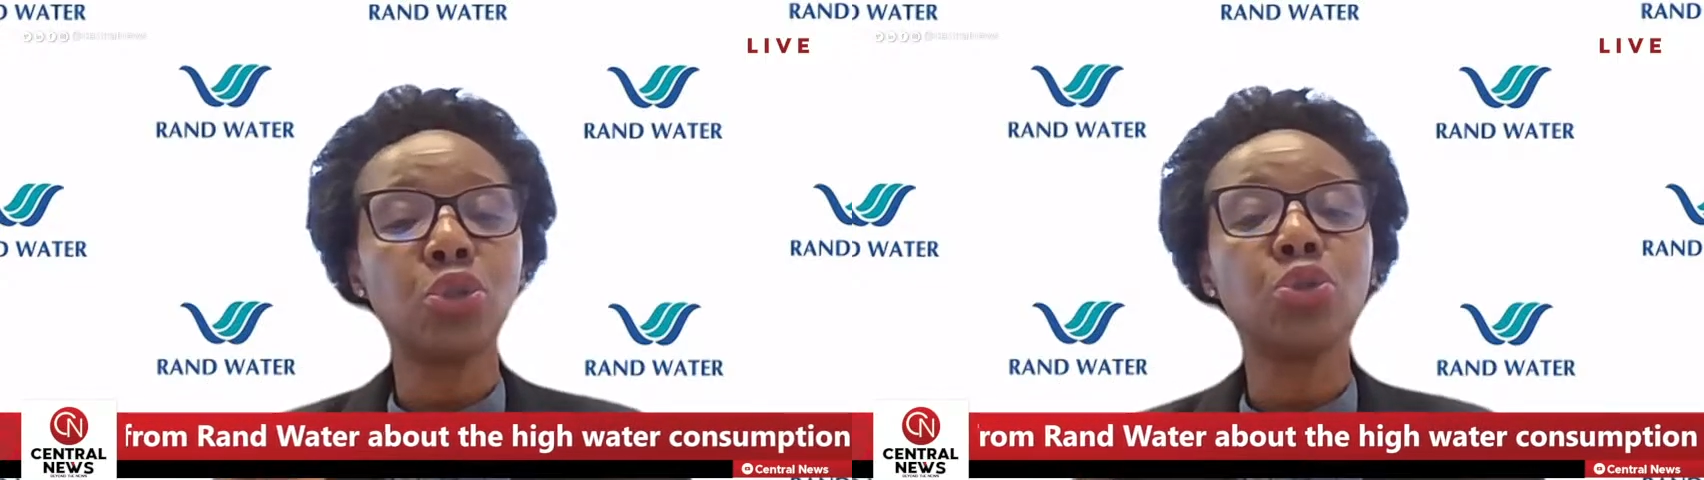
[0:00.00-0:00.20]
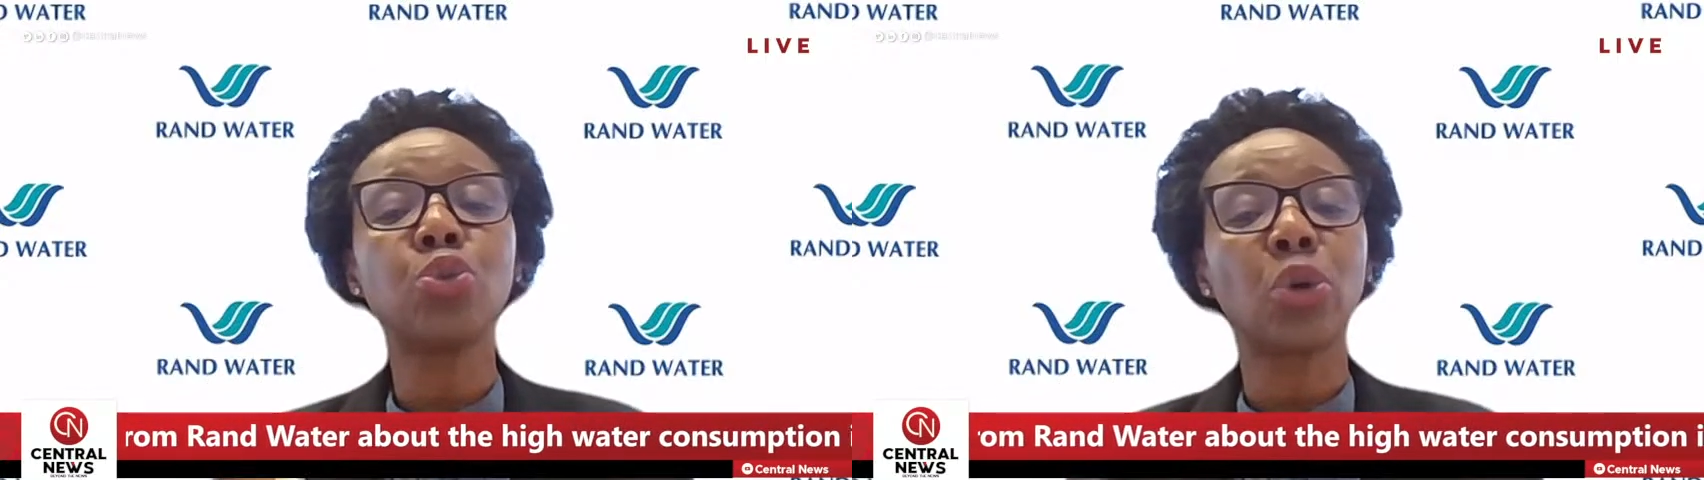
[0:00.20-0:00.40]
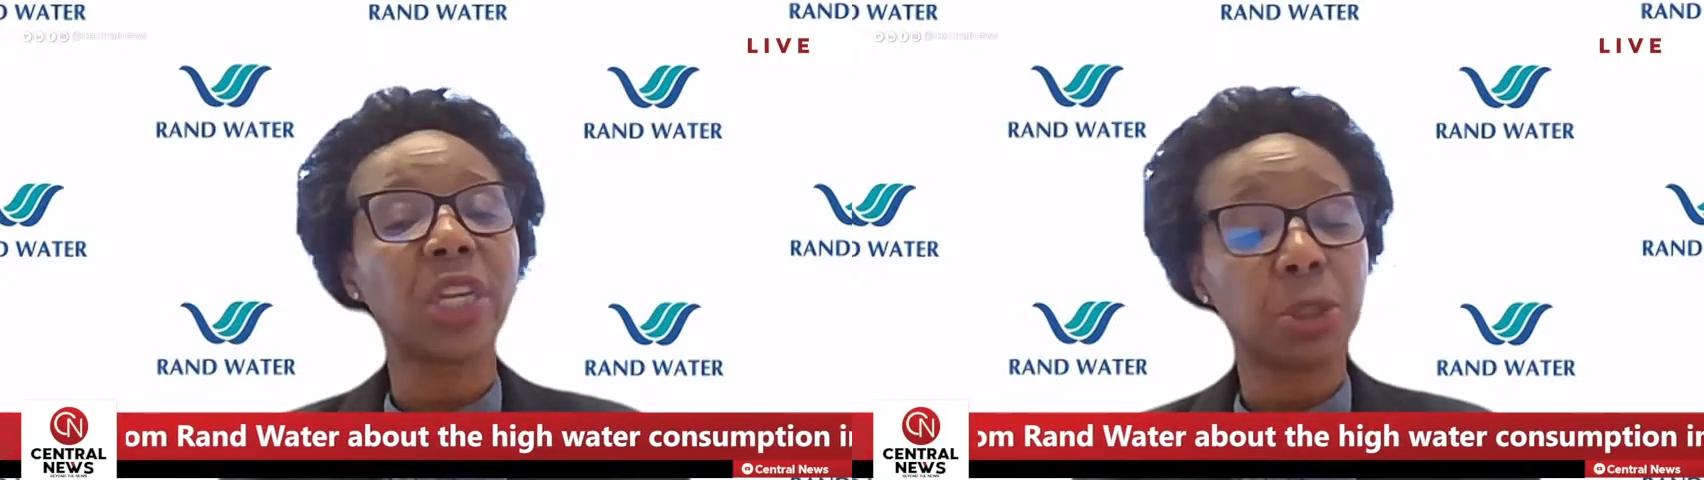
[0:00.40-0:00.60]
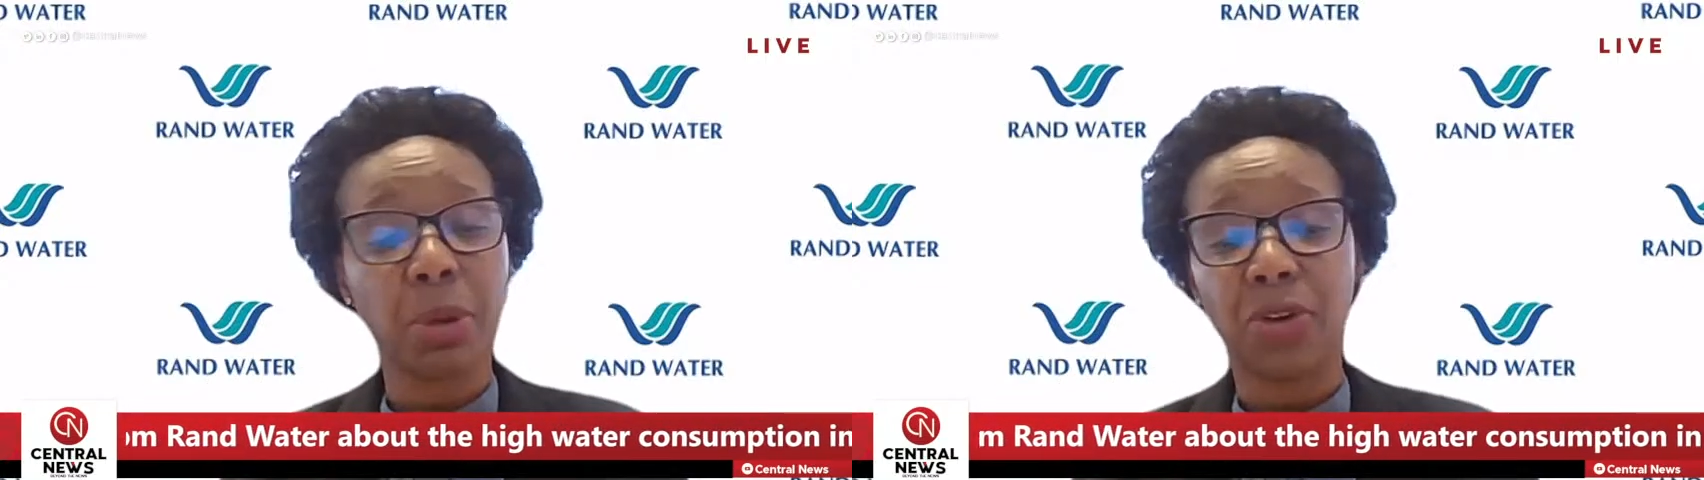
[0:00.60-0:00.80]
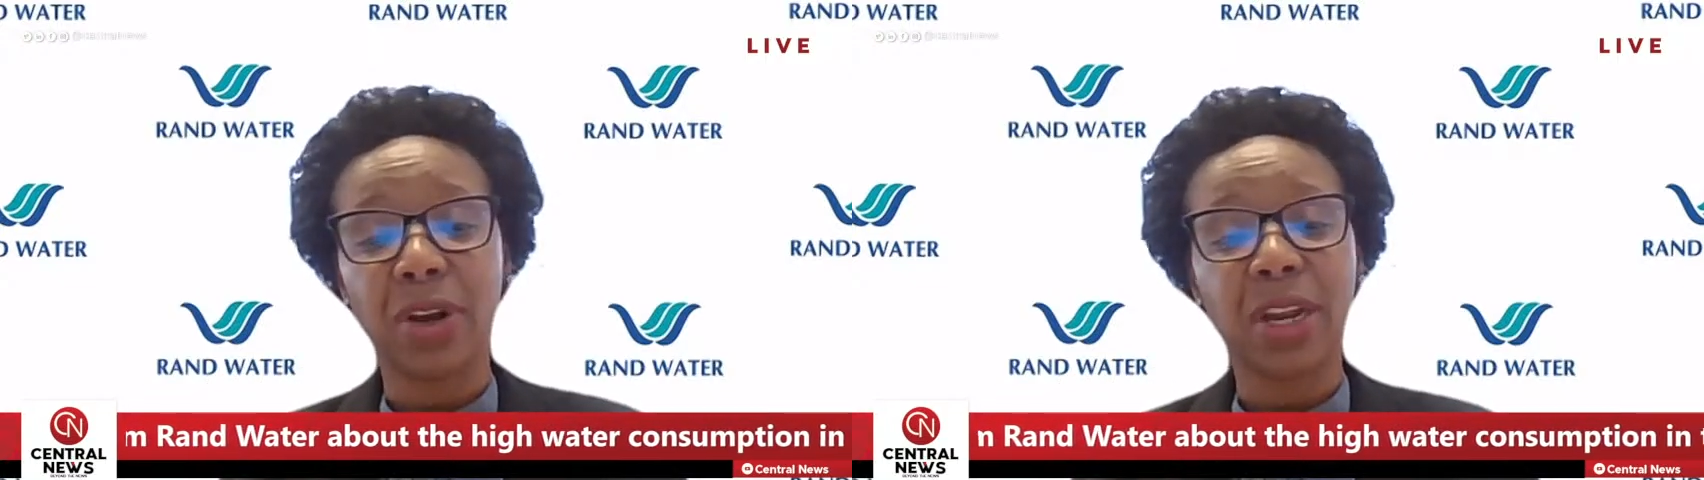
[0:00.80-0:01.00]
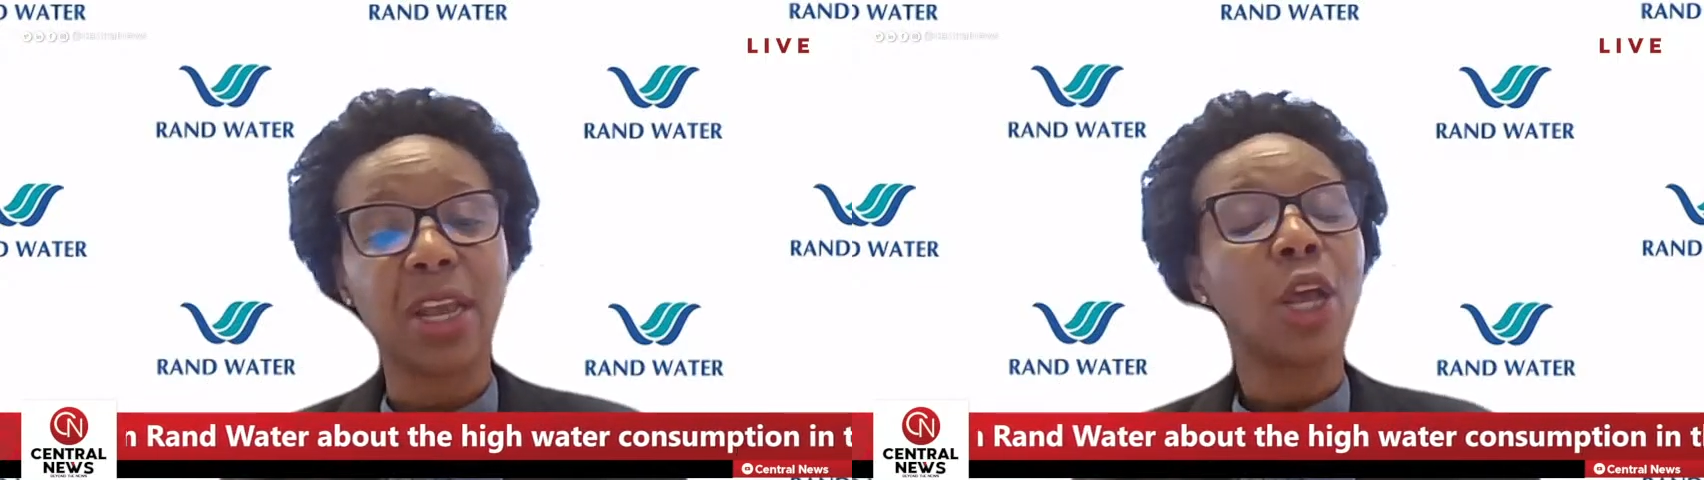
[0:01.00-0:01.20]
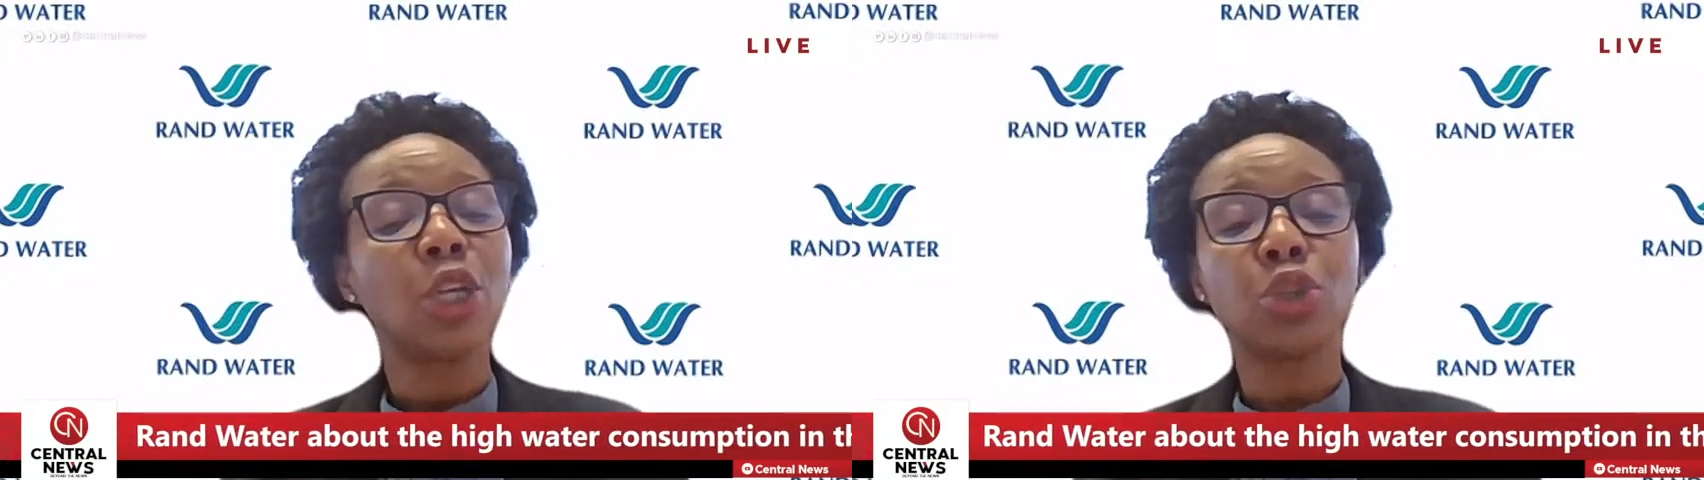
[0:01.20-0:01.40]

use water sparingly.